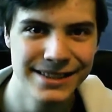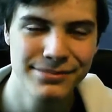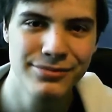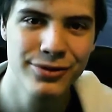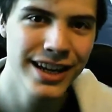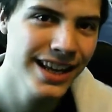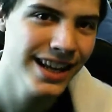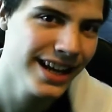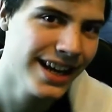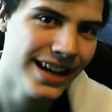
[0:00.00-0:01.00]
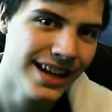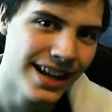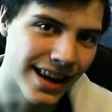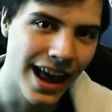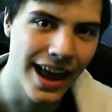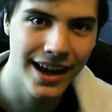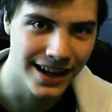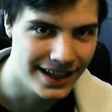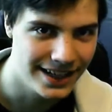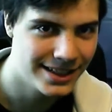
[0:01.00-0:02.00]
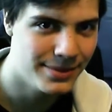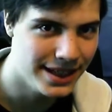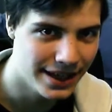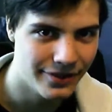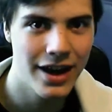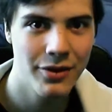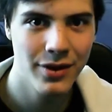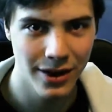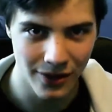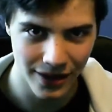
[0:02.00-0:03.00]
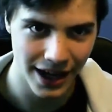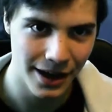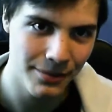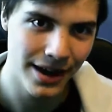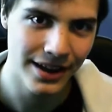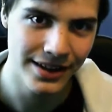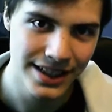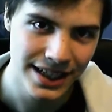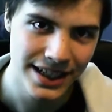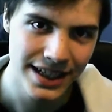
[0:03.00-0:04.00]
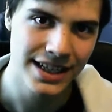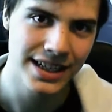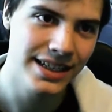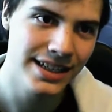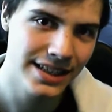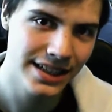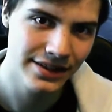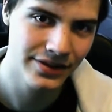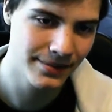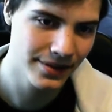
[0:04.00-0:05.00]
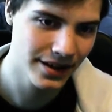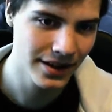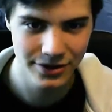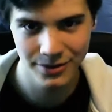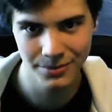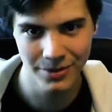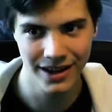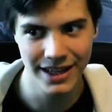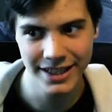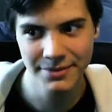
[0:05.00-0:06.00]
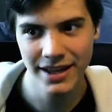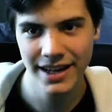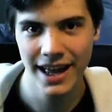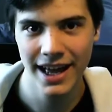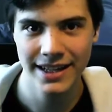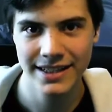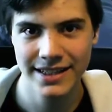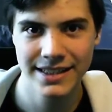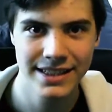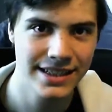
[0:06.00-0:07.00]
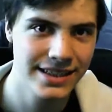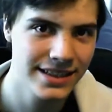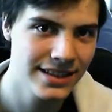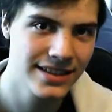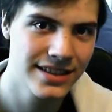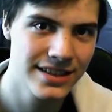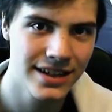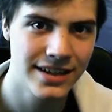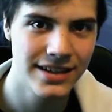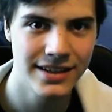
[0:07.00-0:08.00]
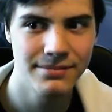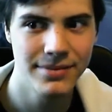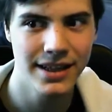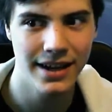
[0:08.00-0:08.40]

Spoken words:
it's really likely to be a very long game, and if I'm gonna do a blind Let's Play of that, then it's just gonna